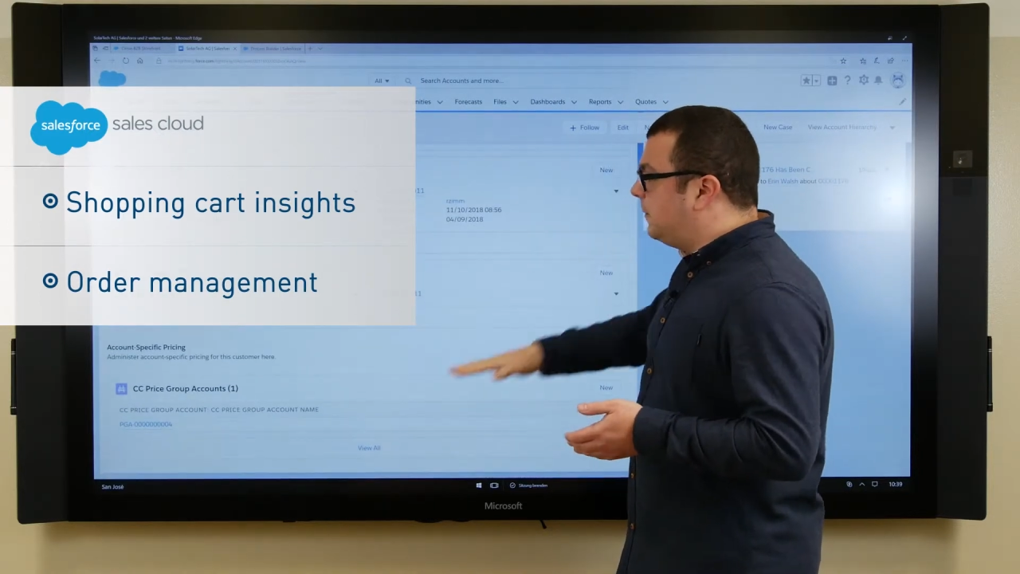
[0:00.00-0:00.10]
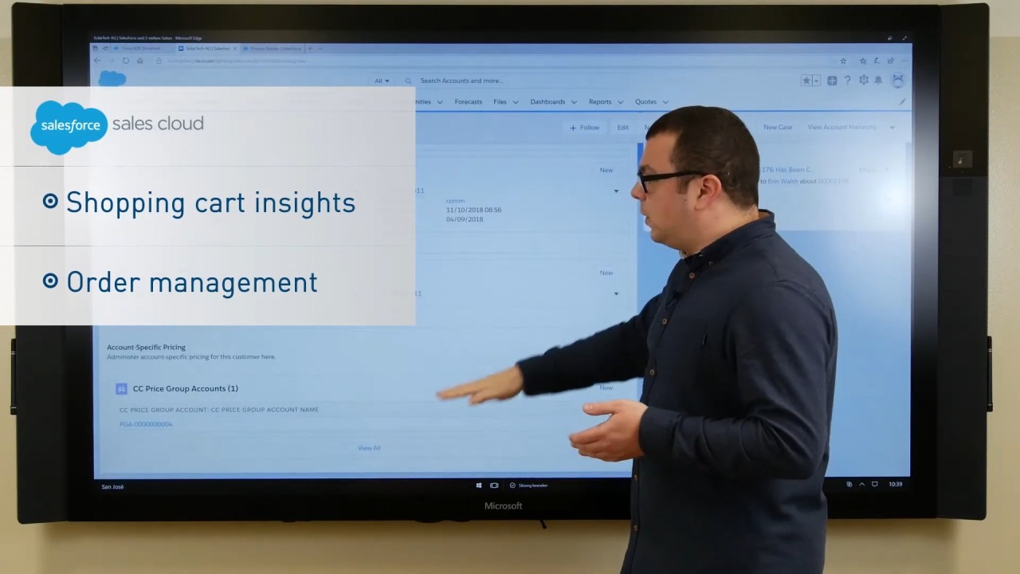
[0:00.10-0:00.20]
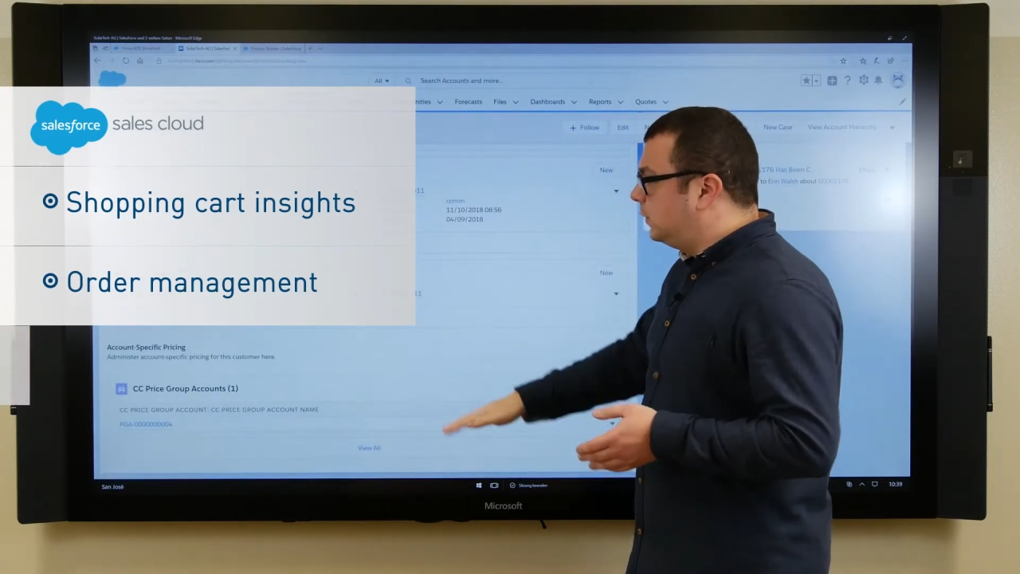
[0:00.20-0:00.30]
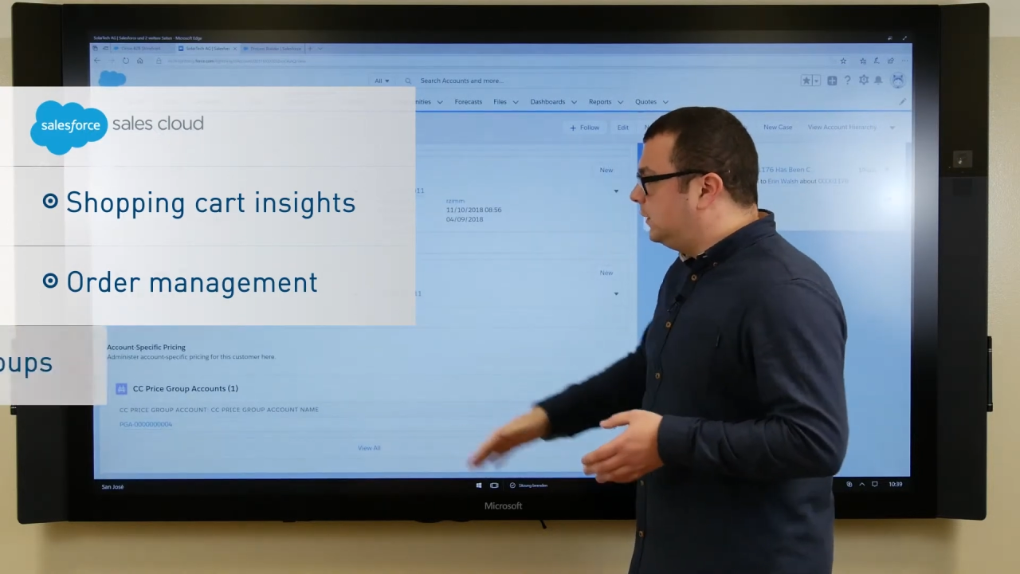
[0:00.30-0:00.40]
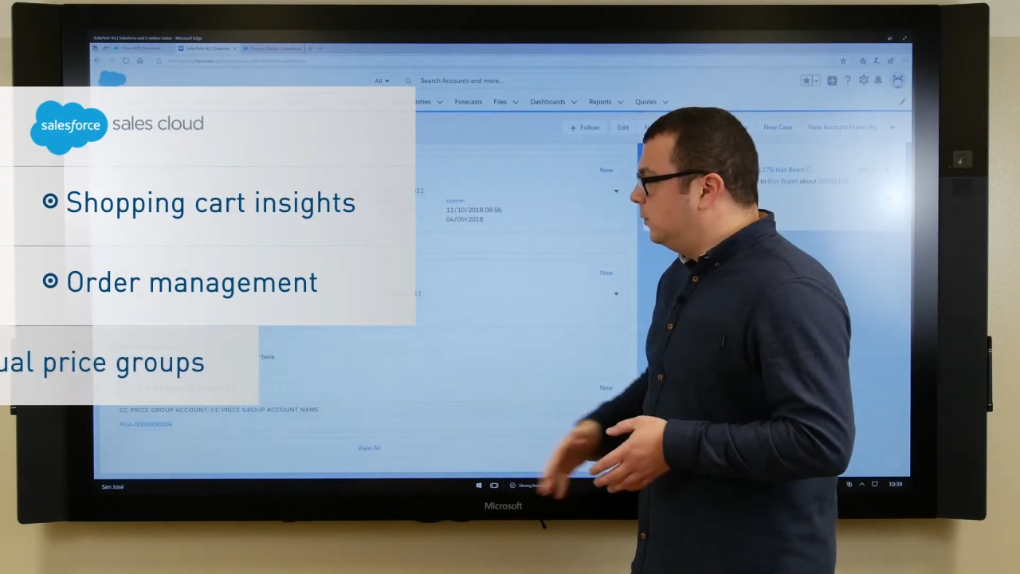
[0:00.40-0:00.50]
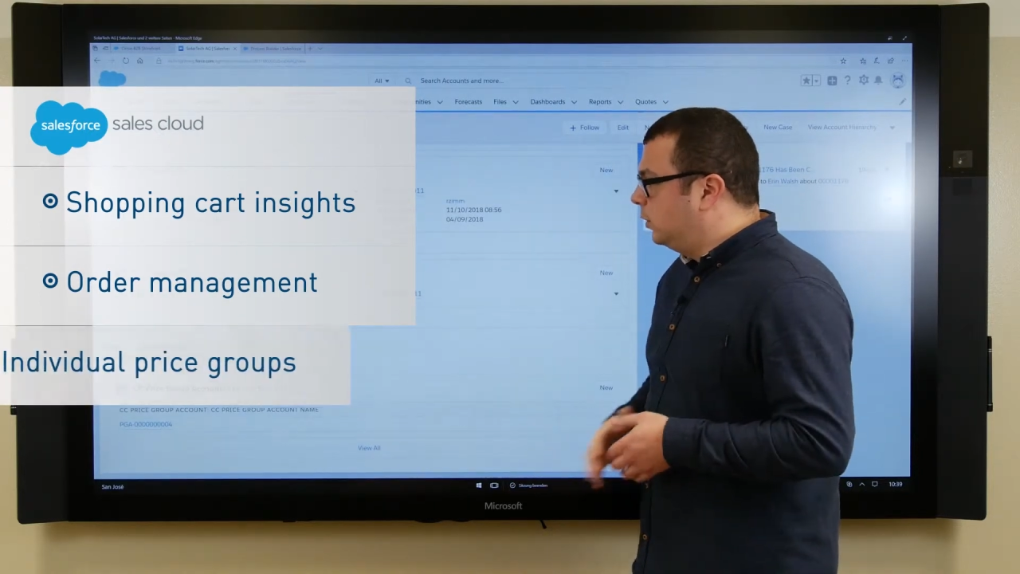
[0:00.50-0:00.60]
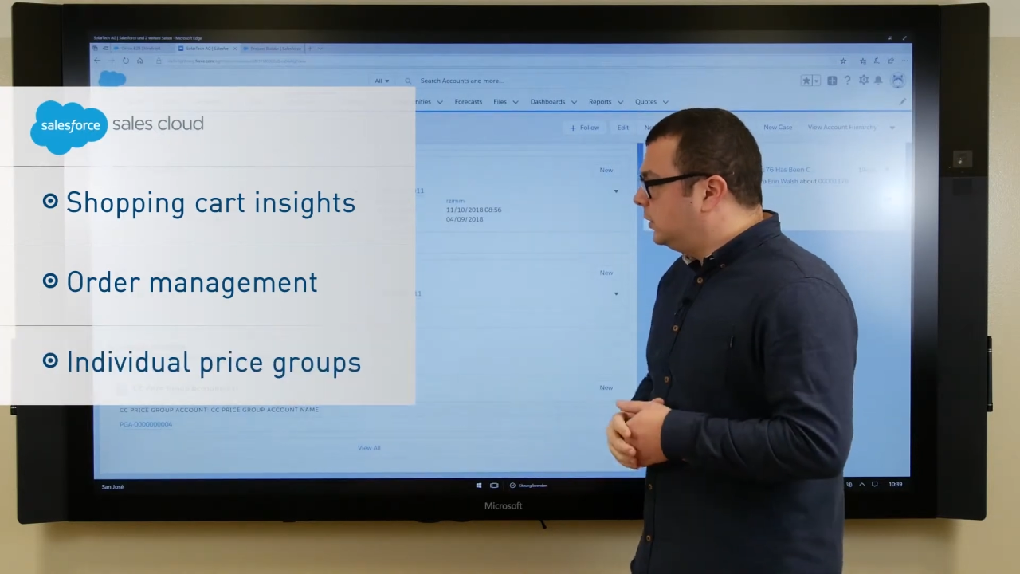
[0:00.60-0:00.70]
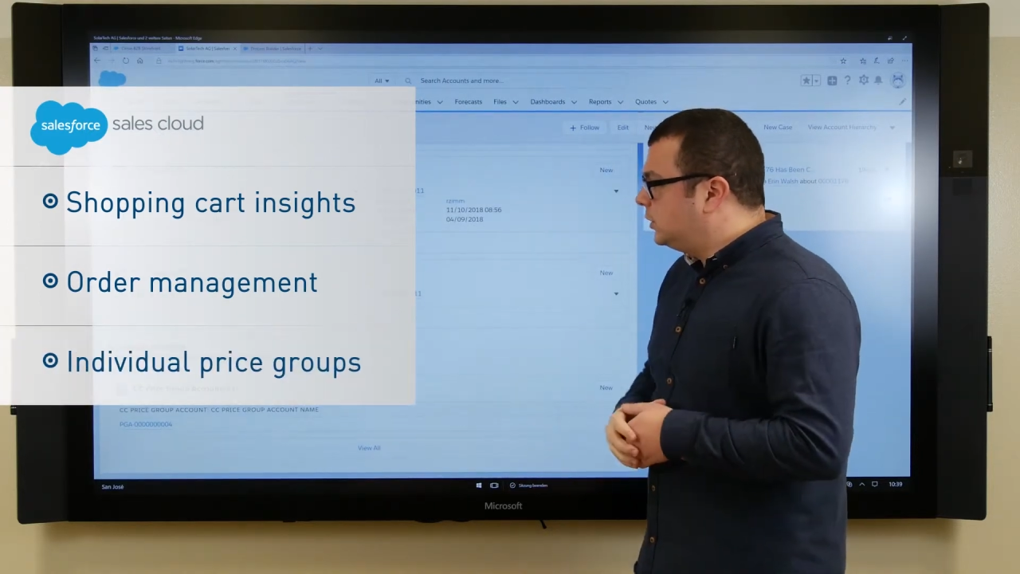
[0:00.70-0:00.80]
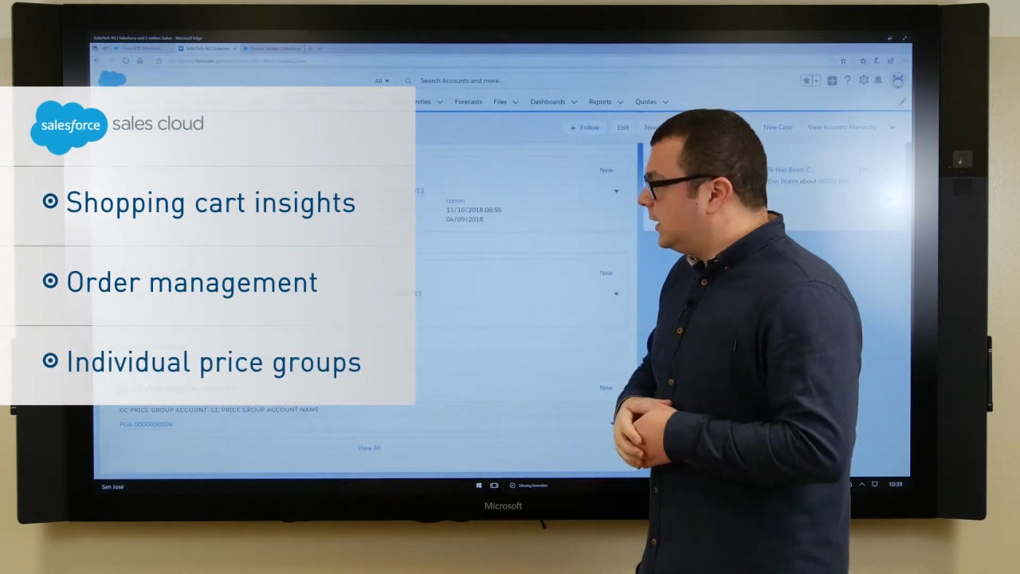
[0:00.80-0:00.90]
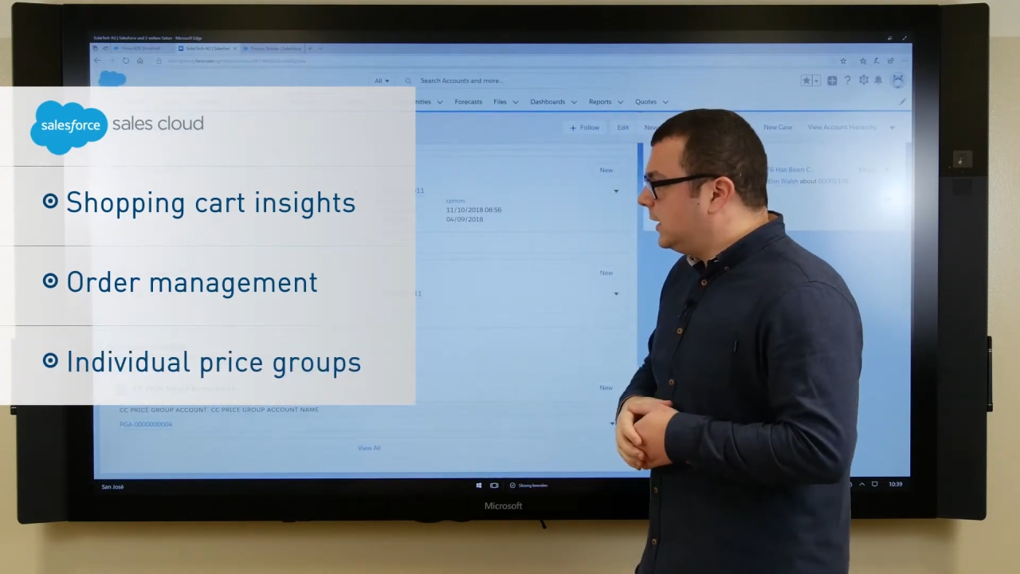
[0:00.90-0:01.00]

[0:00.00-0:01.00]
of assigning different price